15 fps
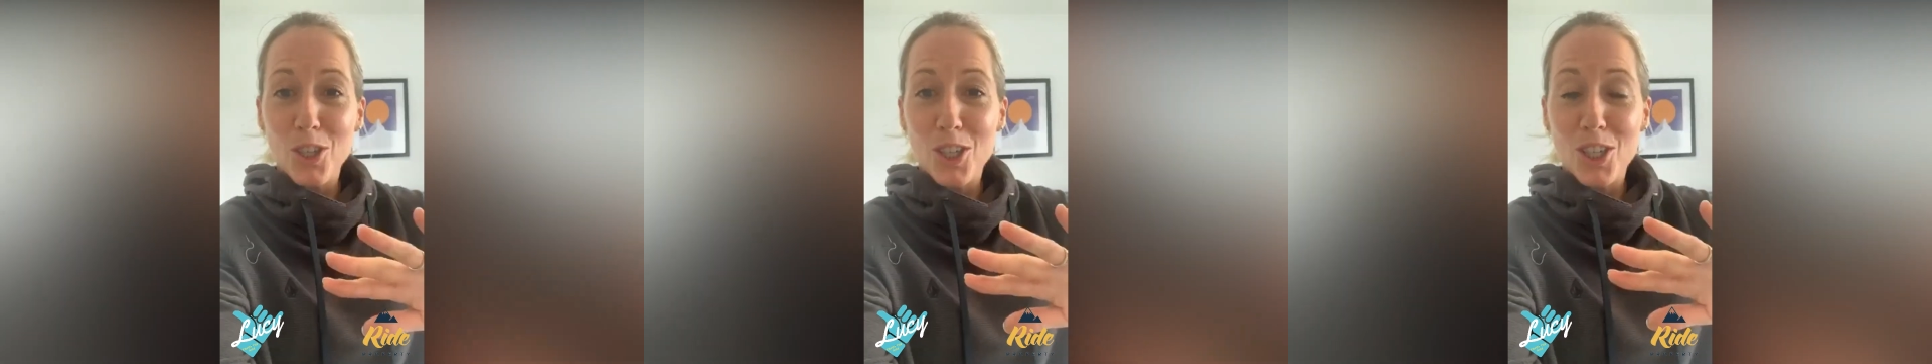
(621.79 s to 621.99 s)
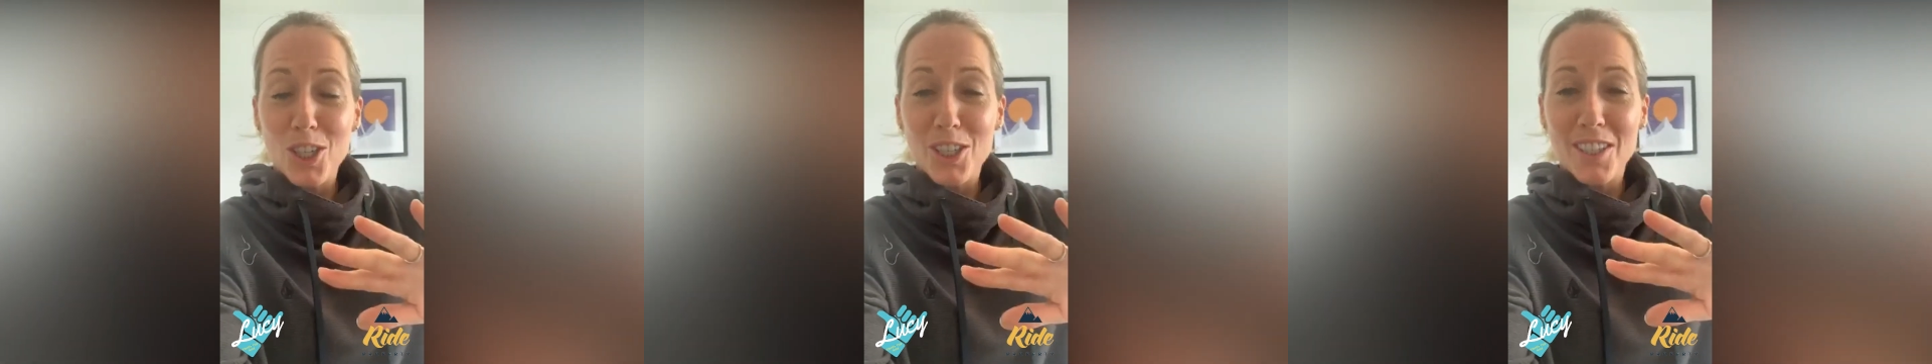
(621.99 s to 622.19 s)

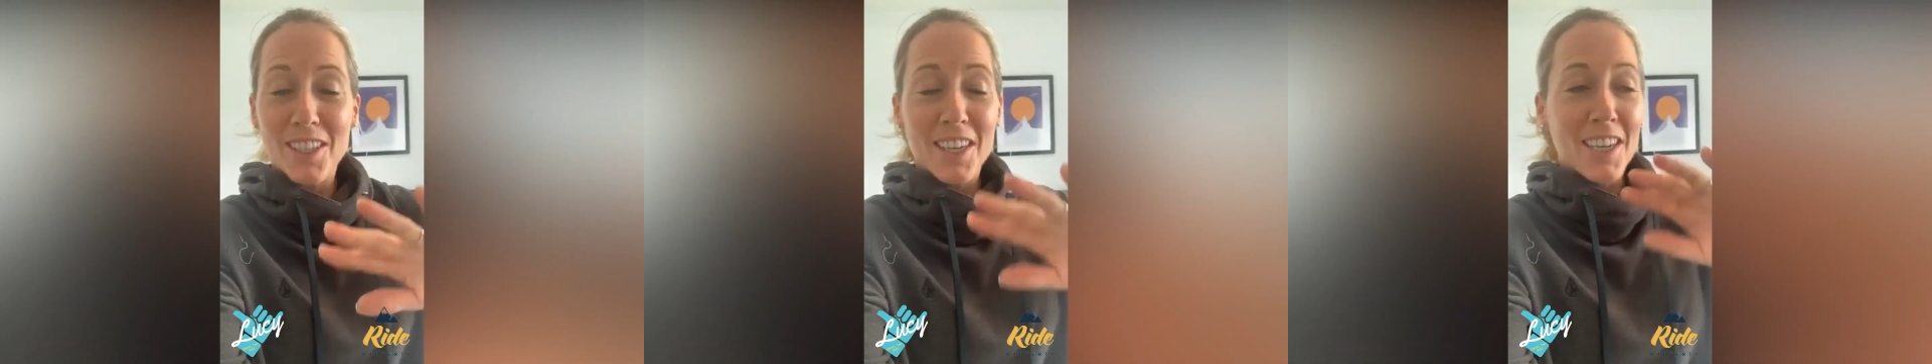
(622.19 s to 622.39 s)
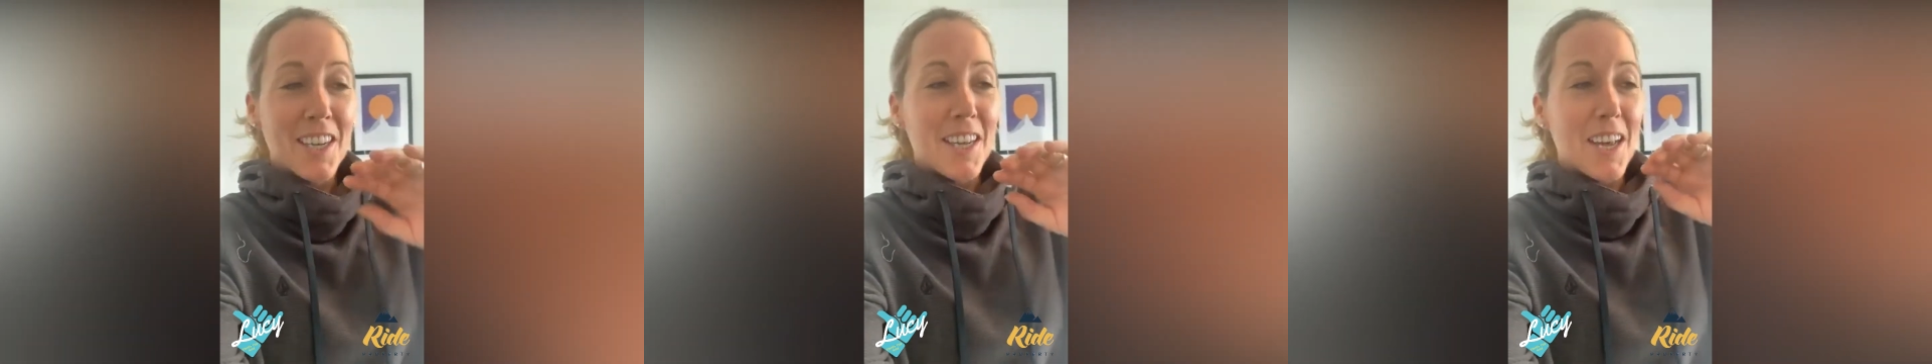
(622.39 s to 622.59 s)

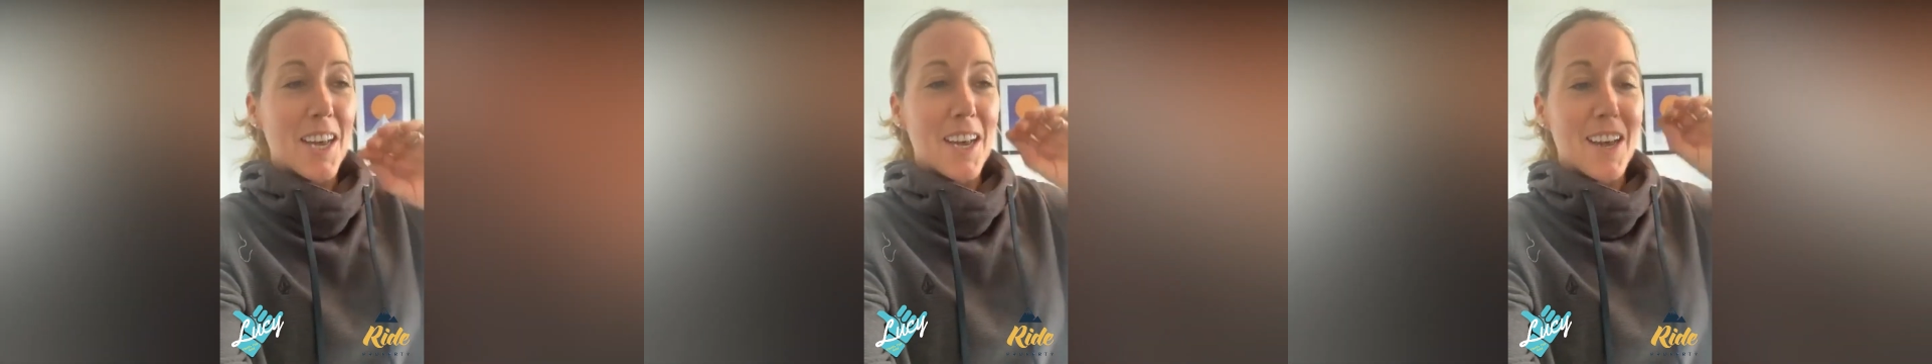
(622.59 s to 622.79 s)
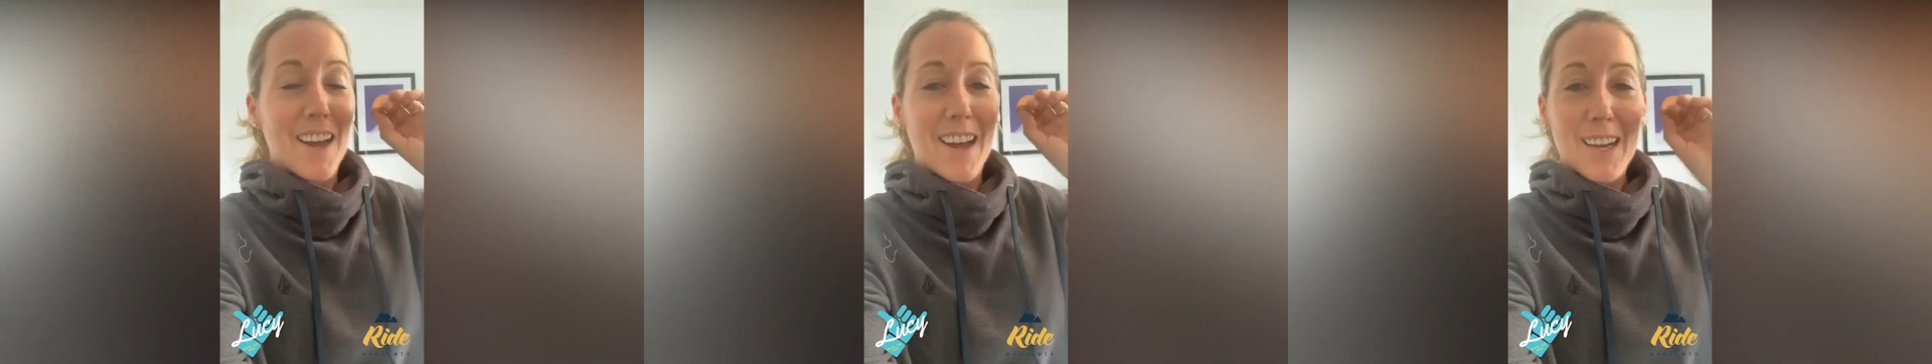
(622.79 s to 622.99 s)
good,
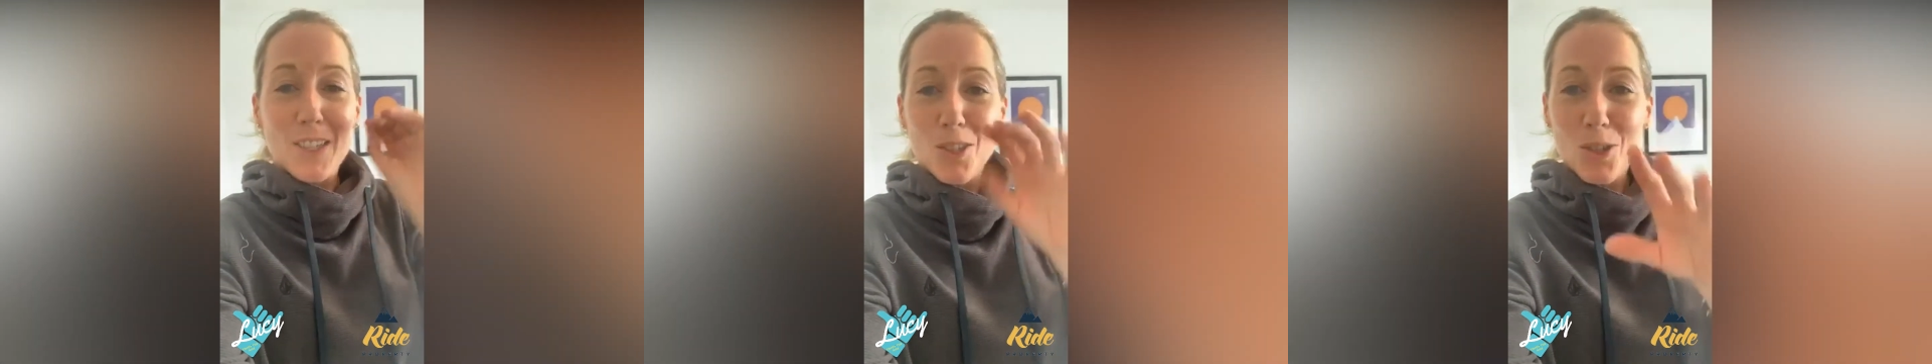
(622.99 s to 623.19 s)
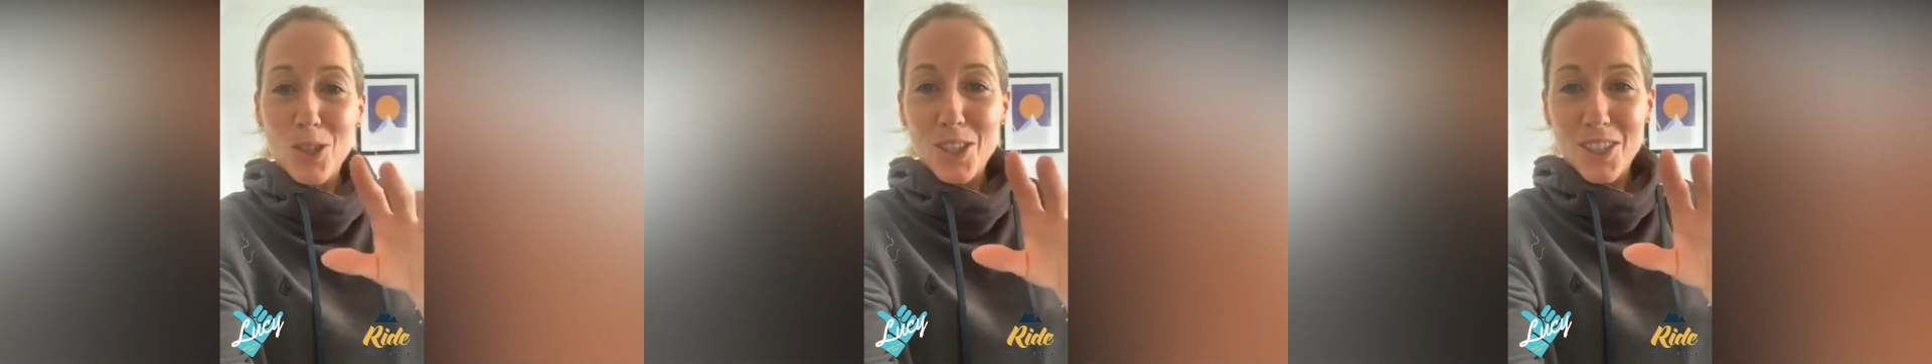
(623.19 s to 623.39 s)

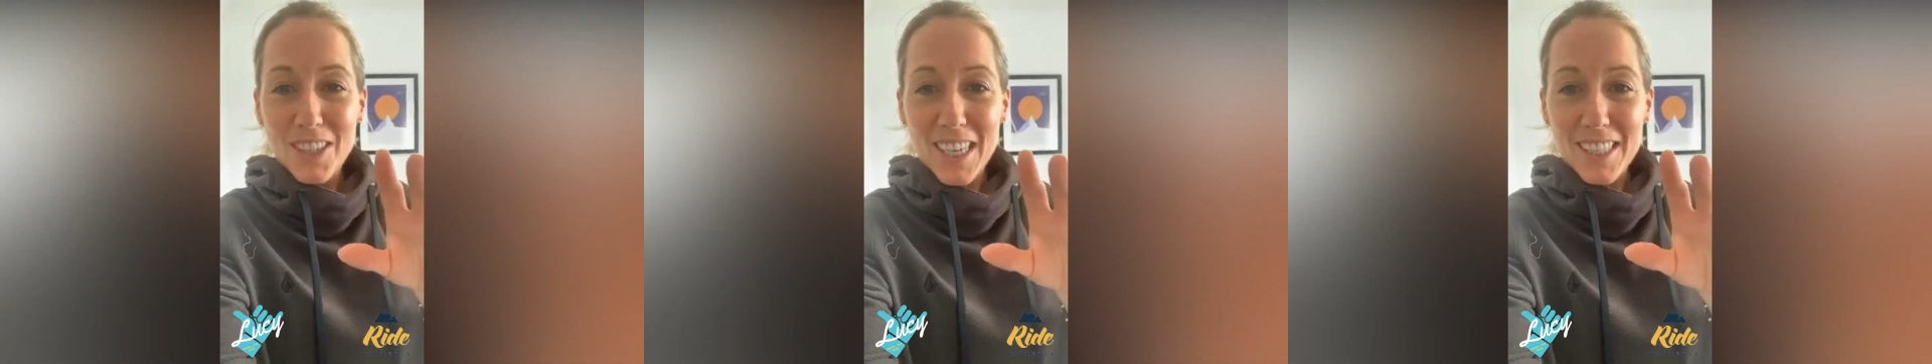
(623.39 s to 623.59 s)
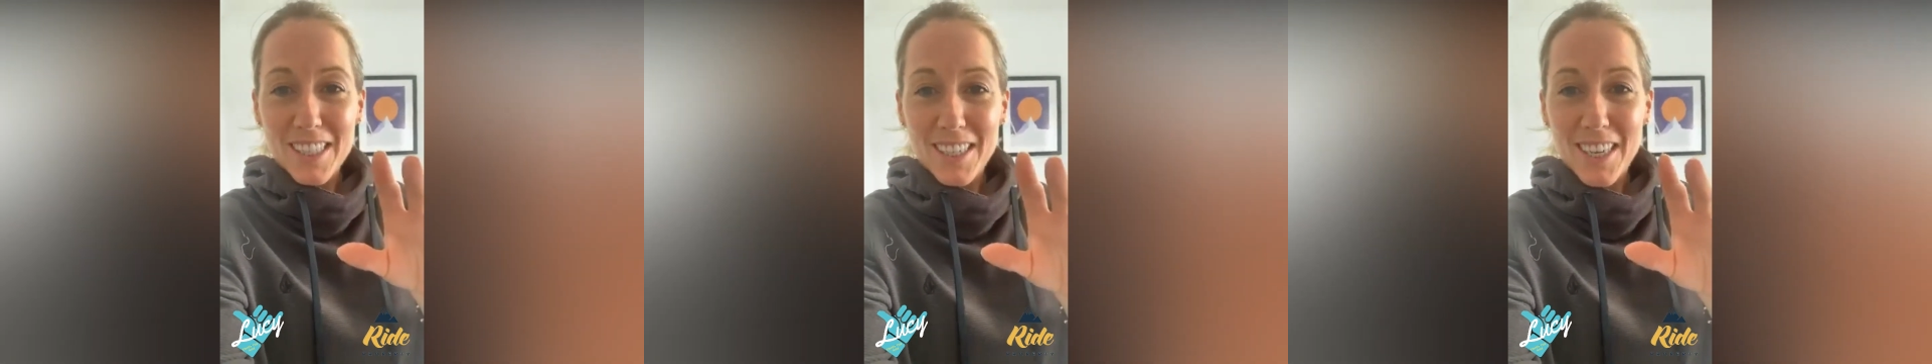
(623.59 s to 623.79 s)
enjoying your
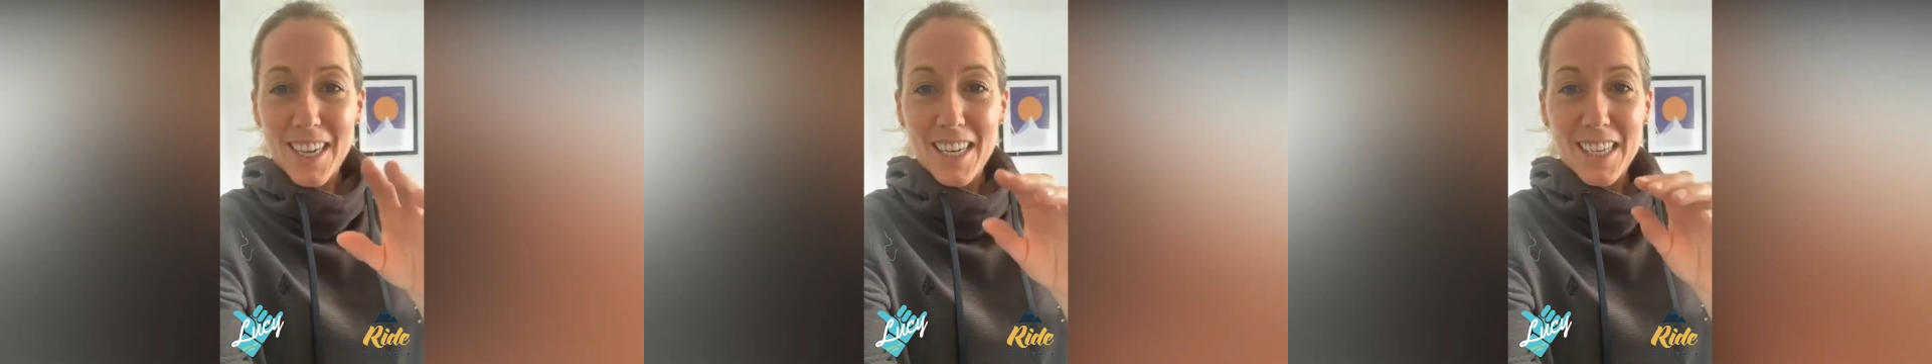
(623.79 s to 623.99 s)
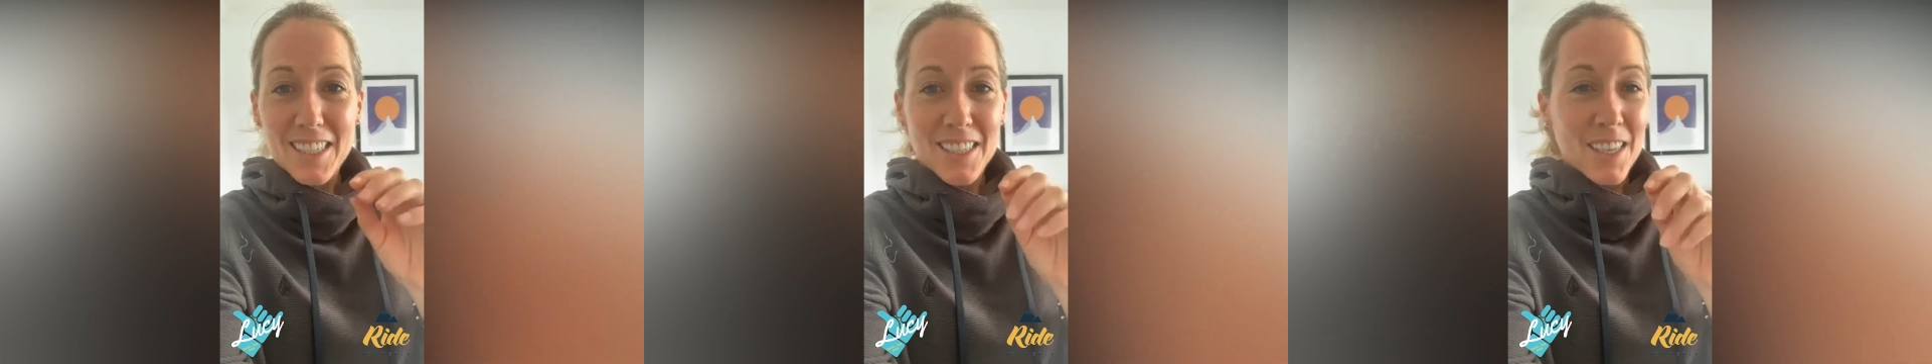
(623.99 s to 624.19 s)

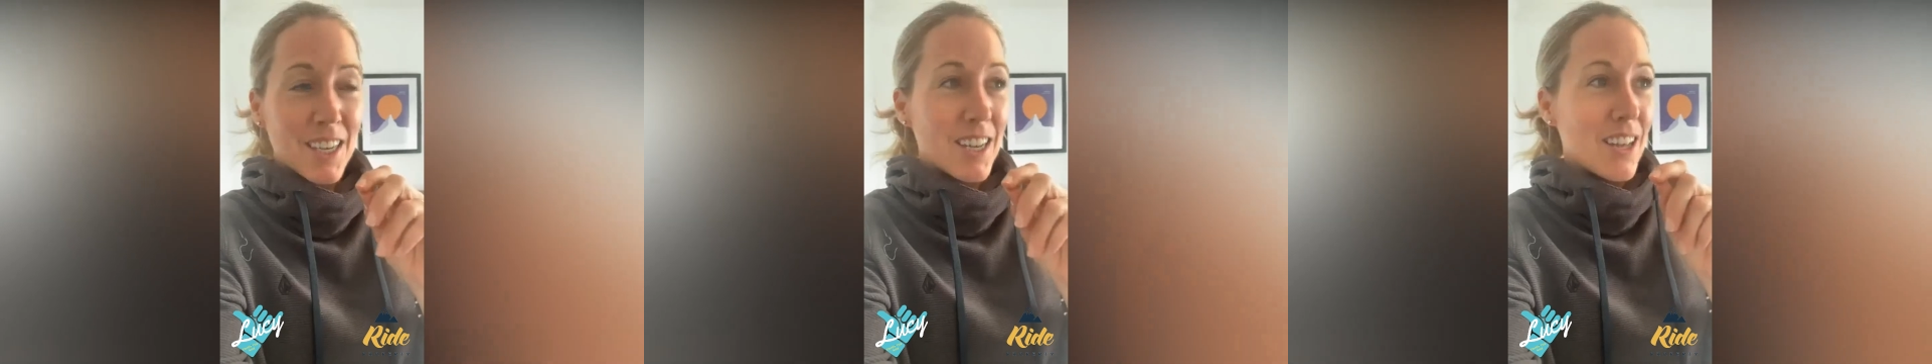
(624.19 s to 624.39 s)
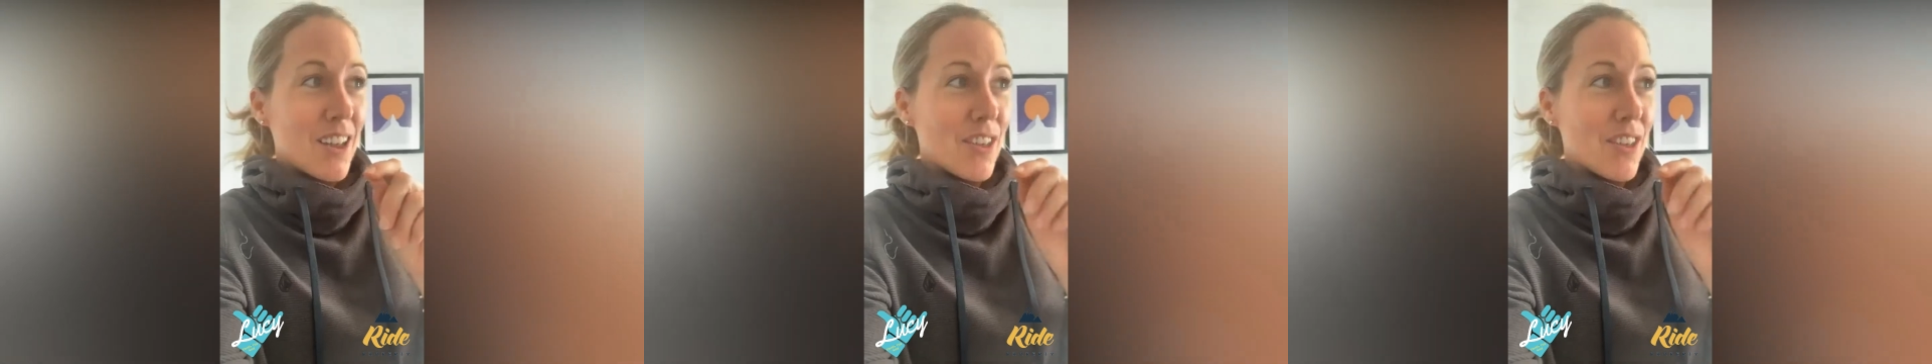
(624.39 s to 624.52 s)
Saturdays.